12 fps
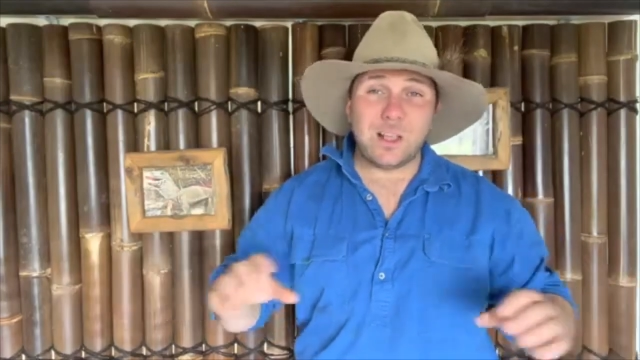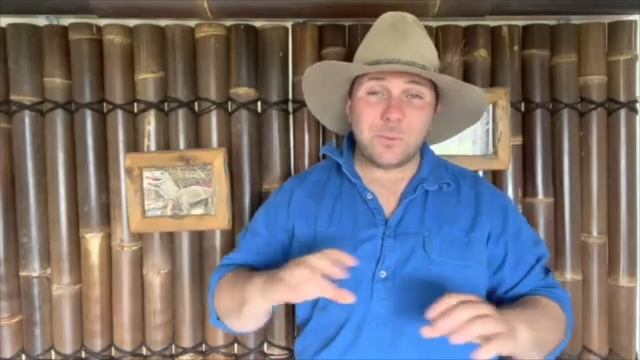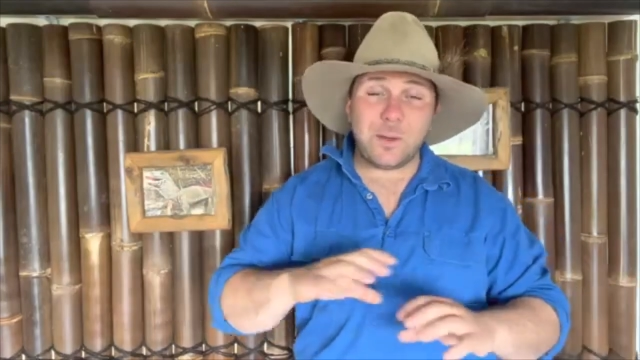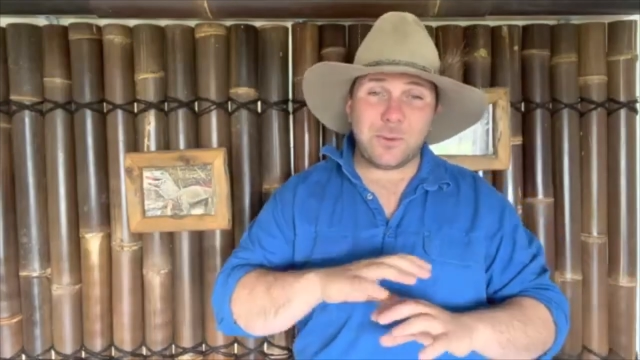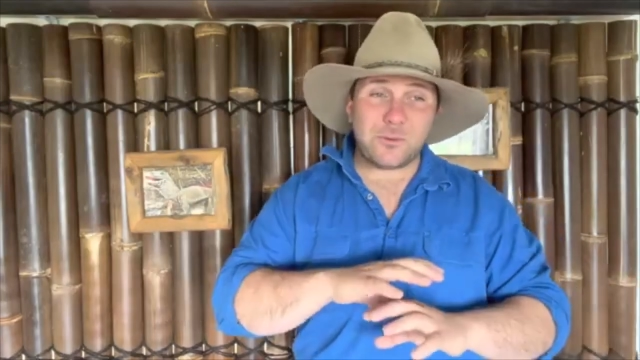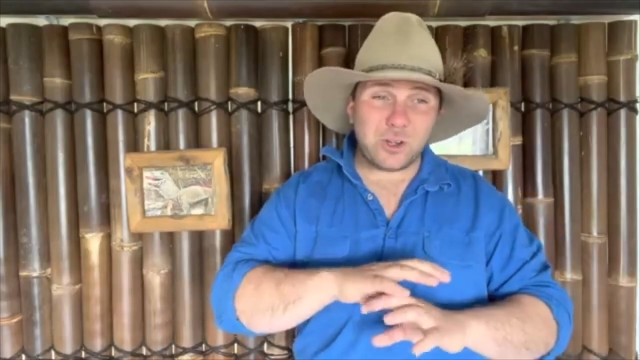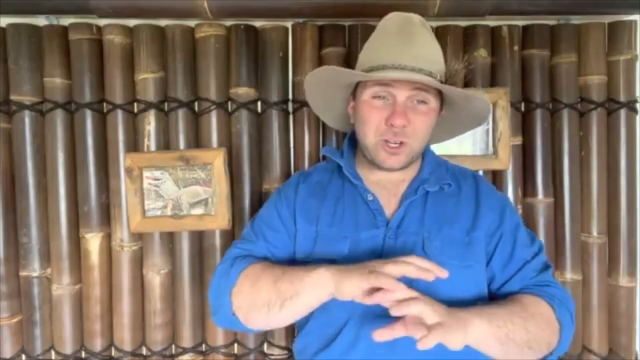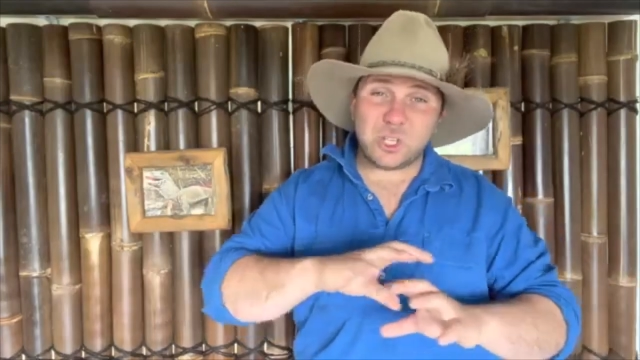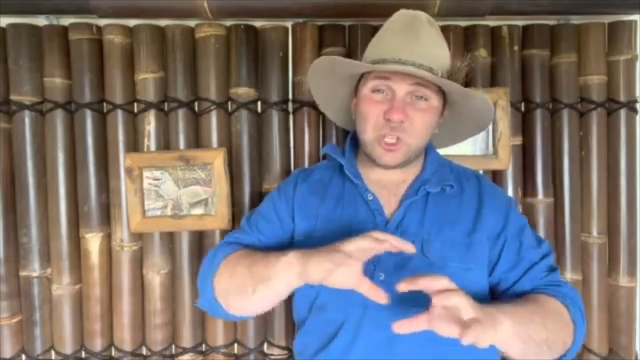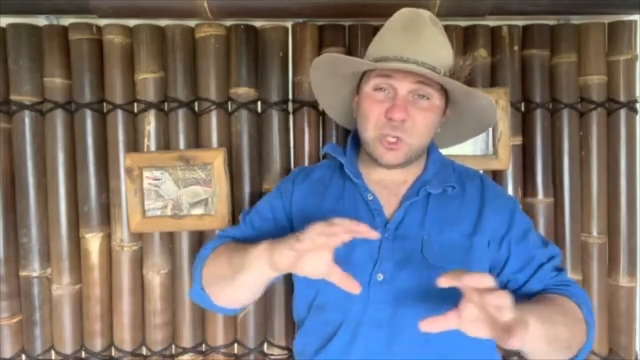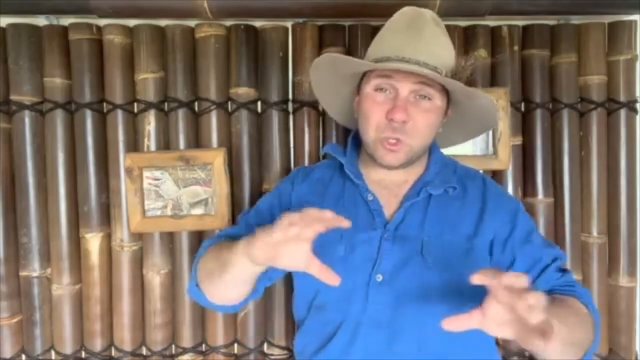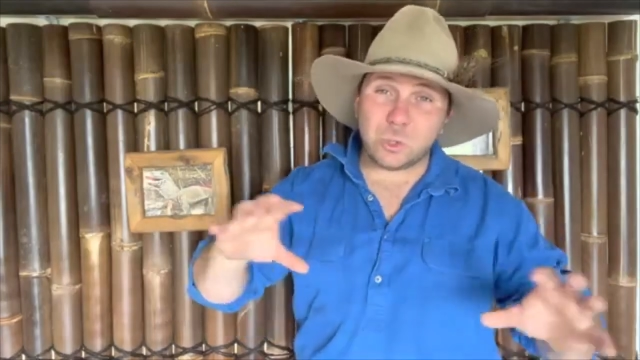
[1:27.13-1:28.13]
where we've got
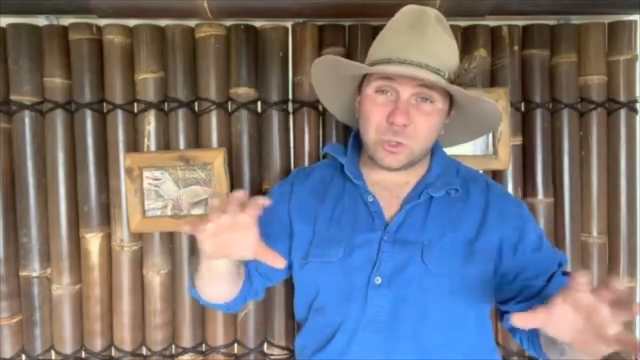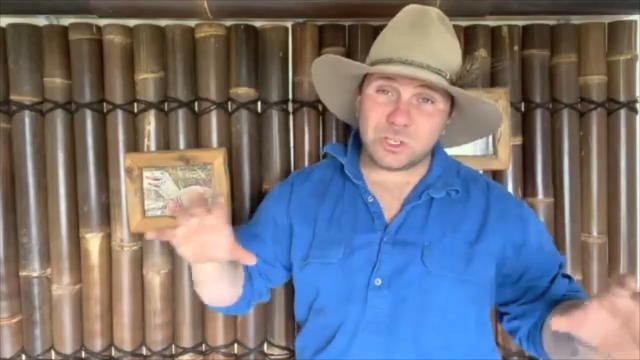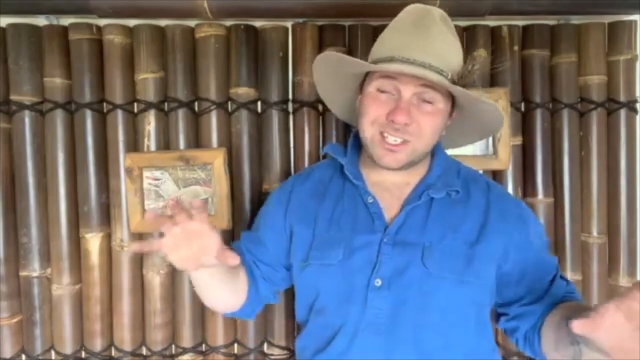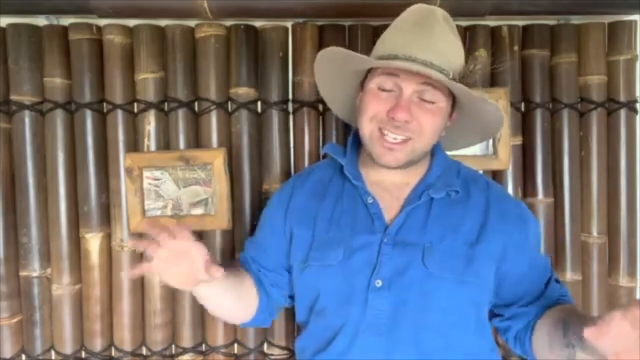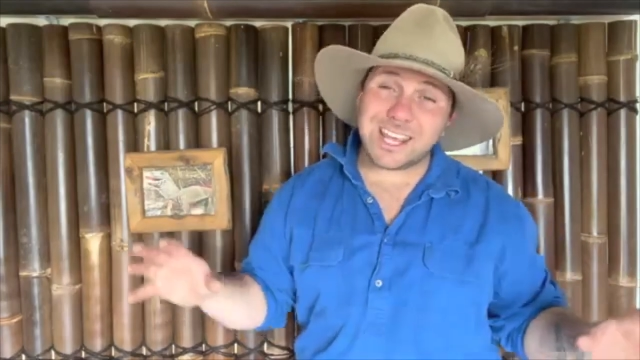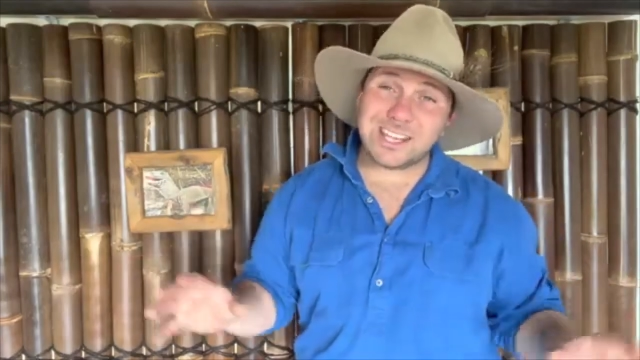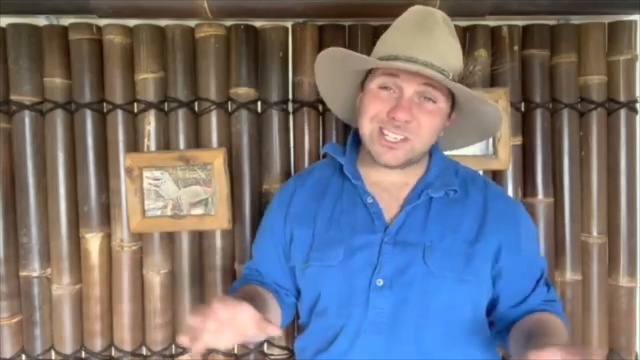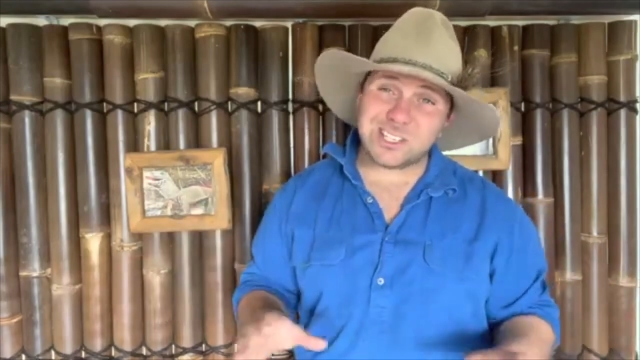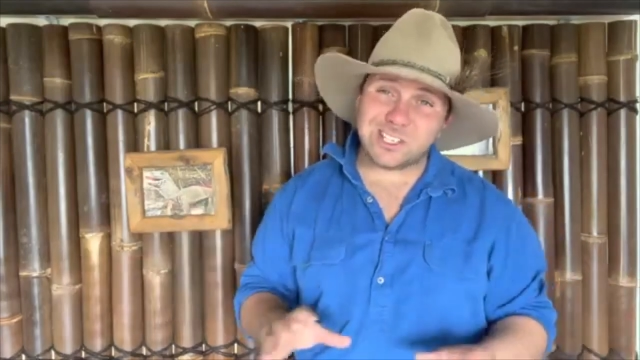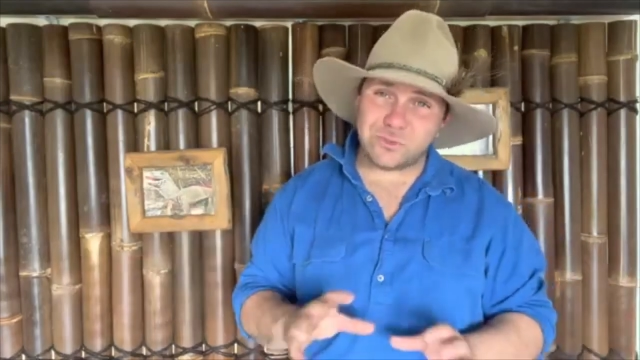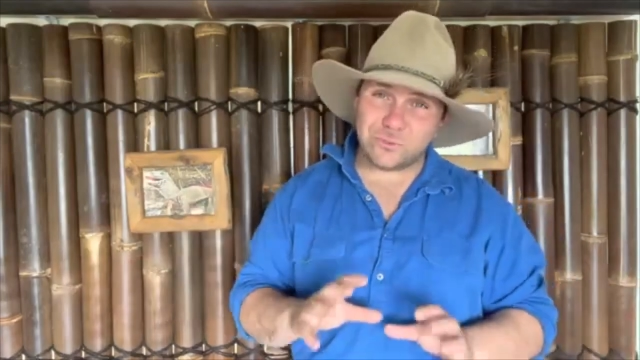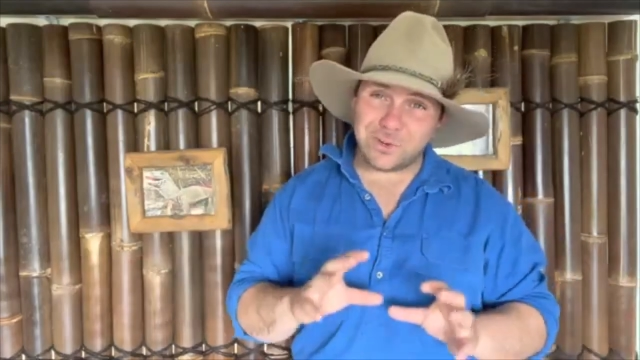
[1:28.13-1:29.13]
huge stations and